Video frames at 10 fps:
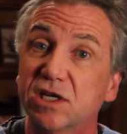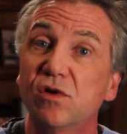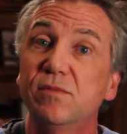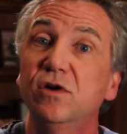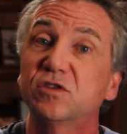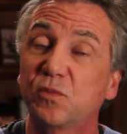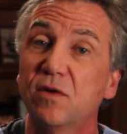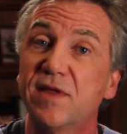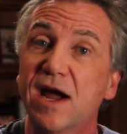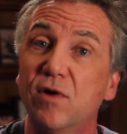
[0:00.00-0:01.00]
to remove
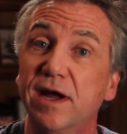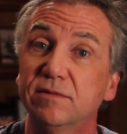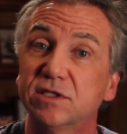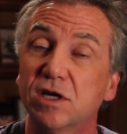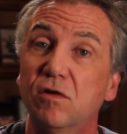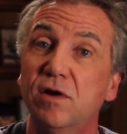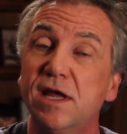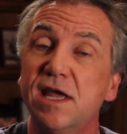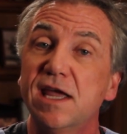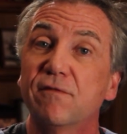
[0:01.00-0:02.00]
sperm that way. So
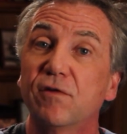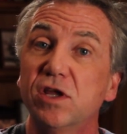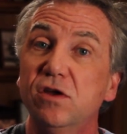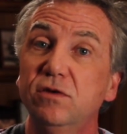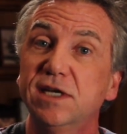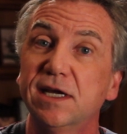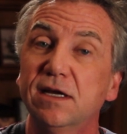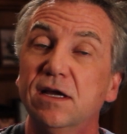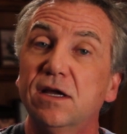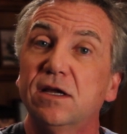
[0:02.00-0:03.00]
if we're
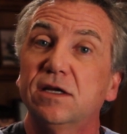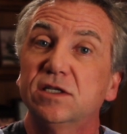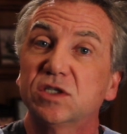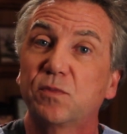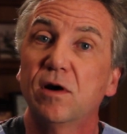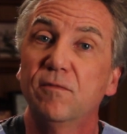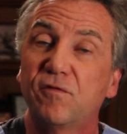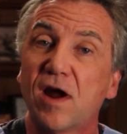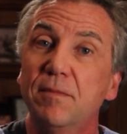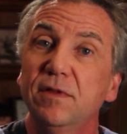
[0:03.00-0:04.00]
using sperm
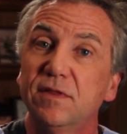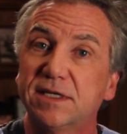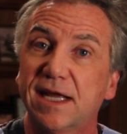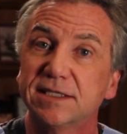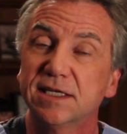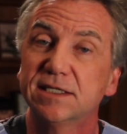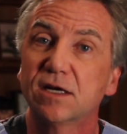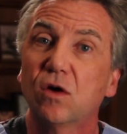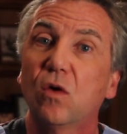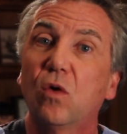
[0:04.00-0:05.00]
from the testis
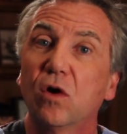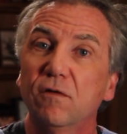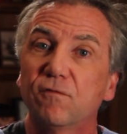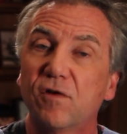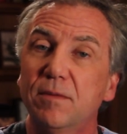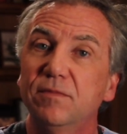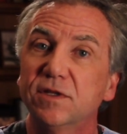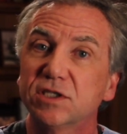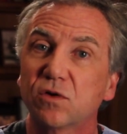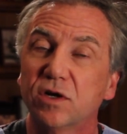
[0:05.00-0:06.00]
or from
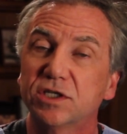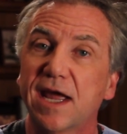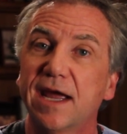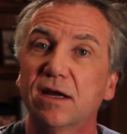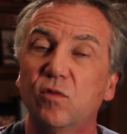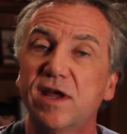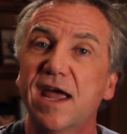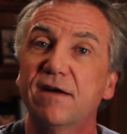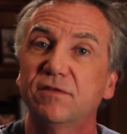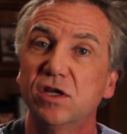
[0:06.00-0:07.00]
the storage tank, we
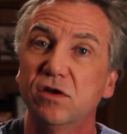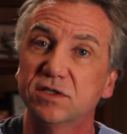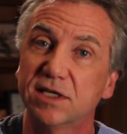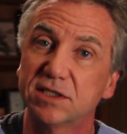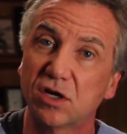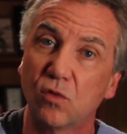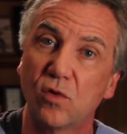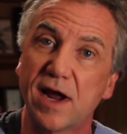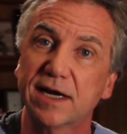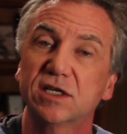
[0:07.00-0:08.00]
have to use this
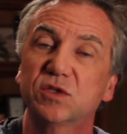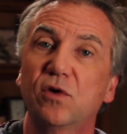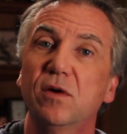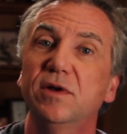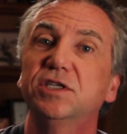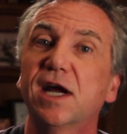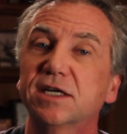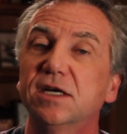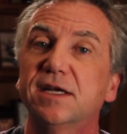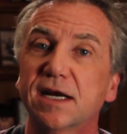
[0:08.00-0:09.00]
direct sperm
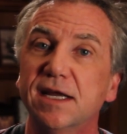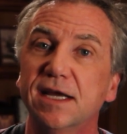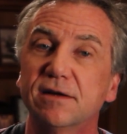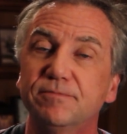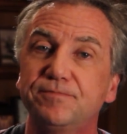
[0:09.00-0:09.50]
injection technique.